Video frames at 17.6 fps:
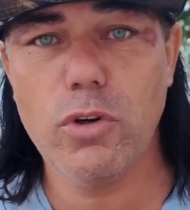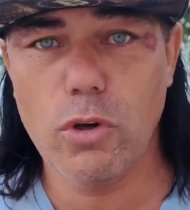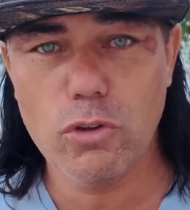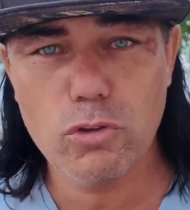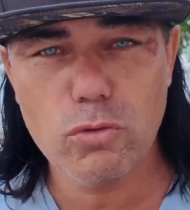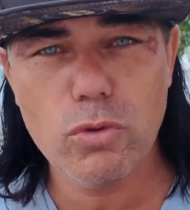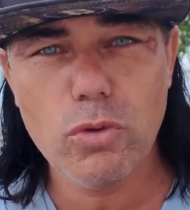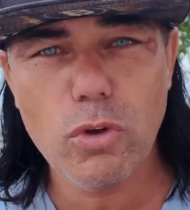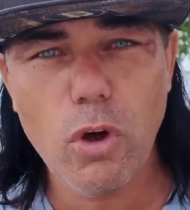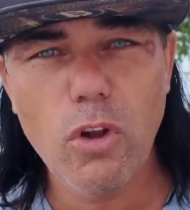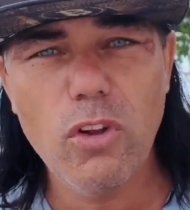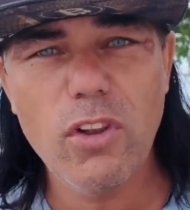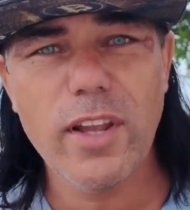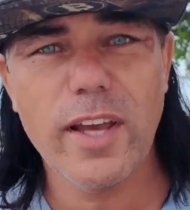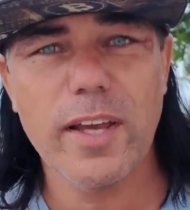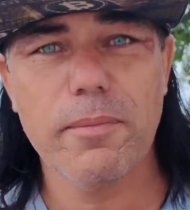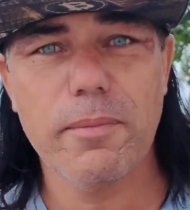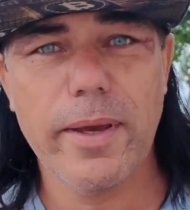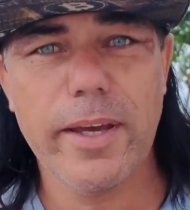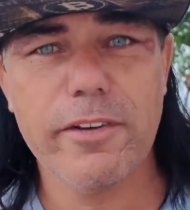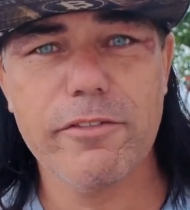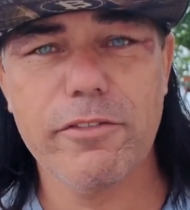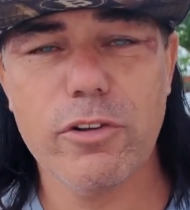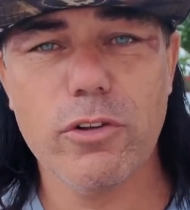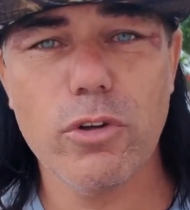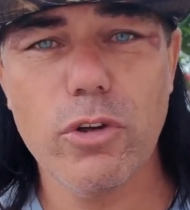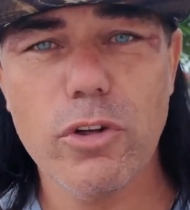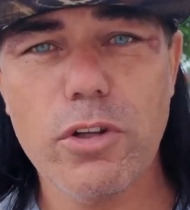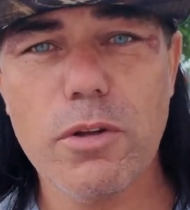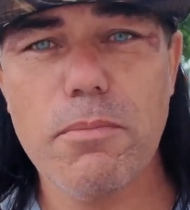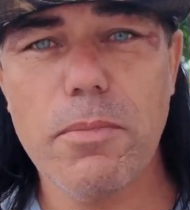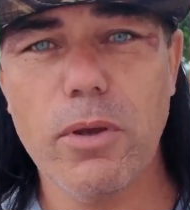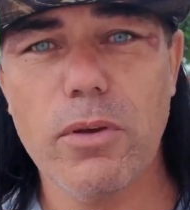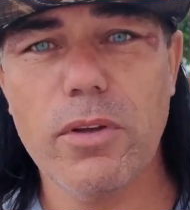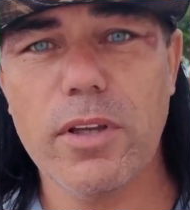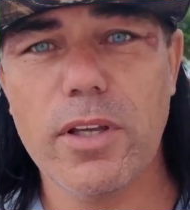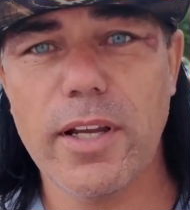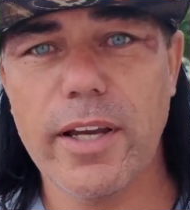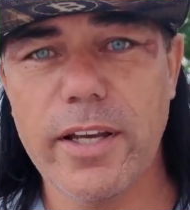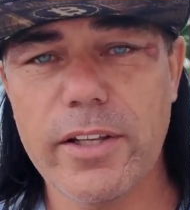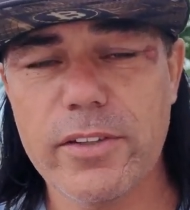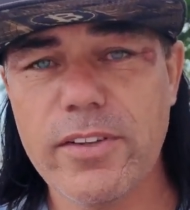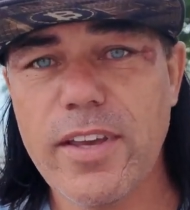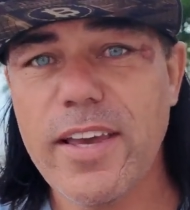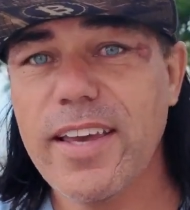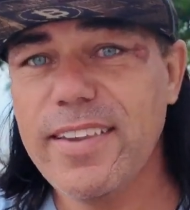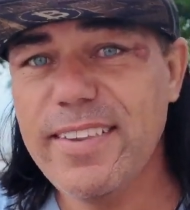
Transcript: Also an online bank for 30 million clients.